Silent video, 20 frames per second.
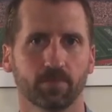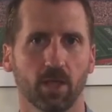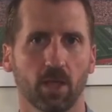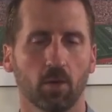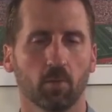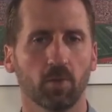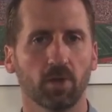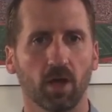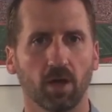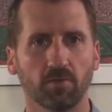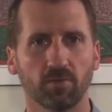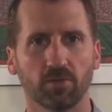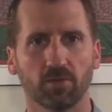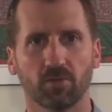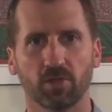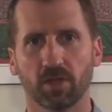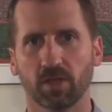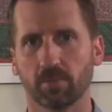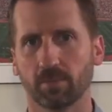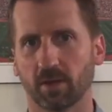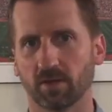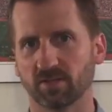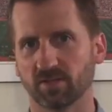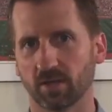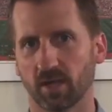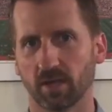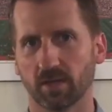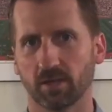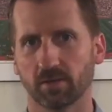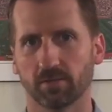We often think about
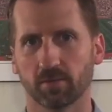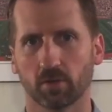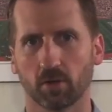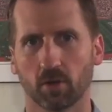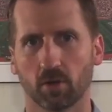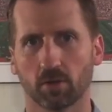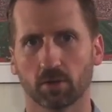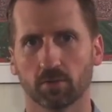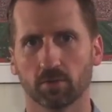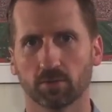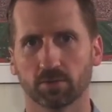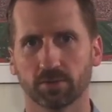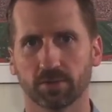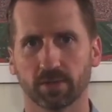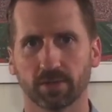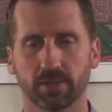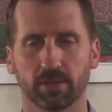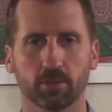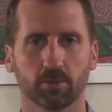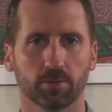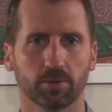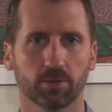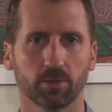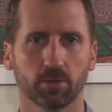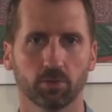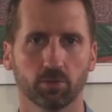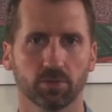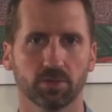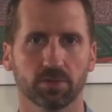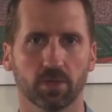scientific articles that deal with a
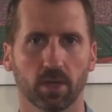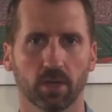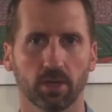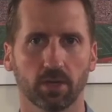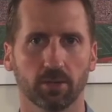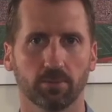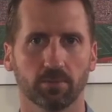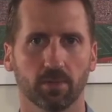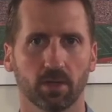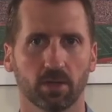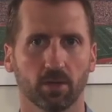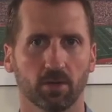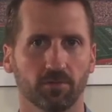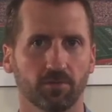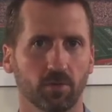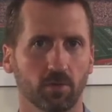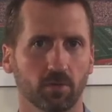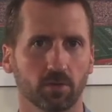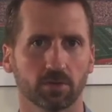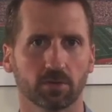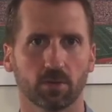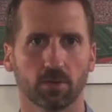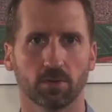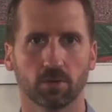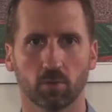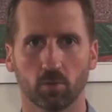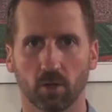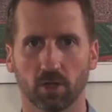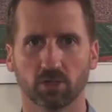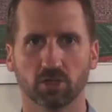new study. They'll focus on the
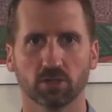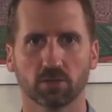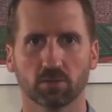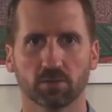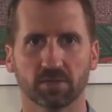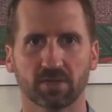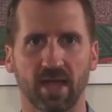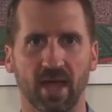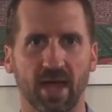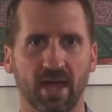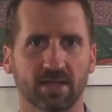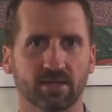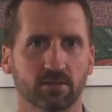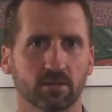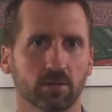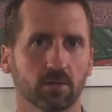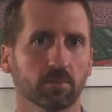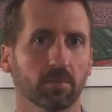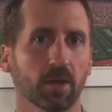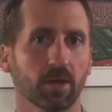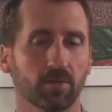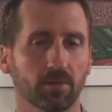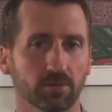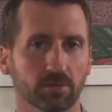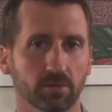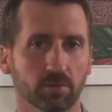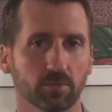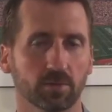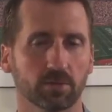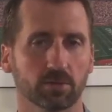question that was asked, the
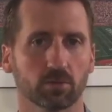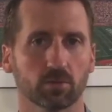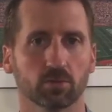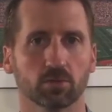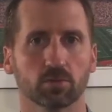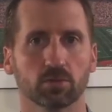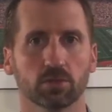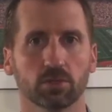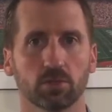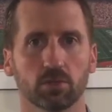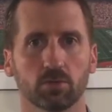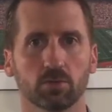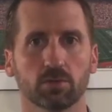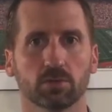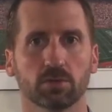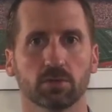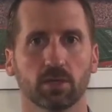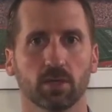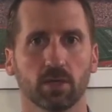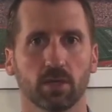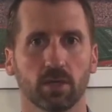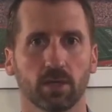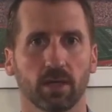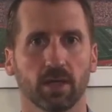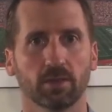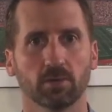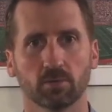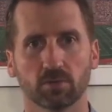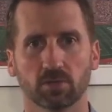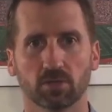methods the researchers used,
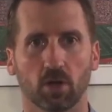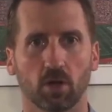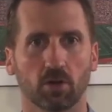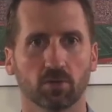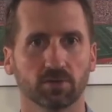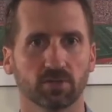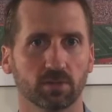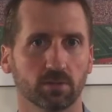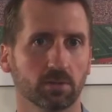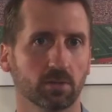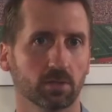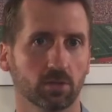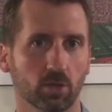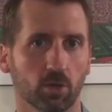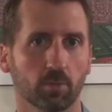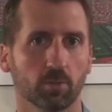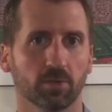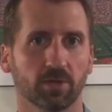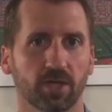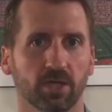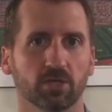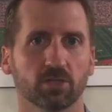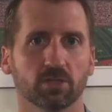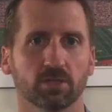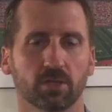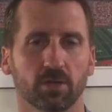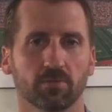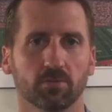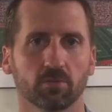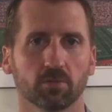and the results and
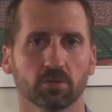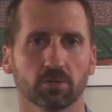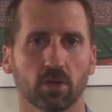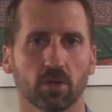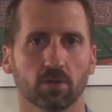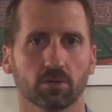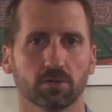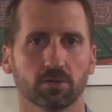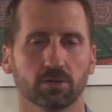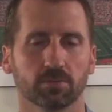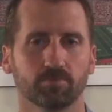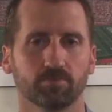interpretations of the results.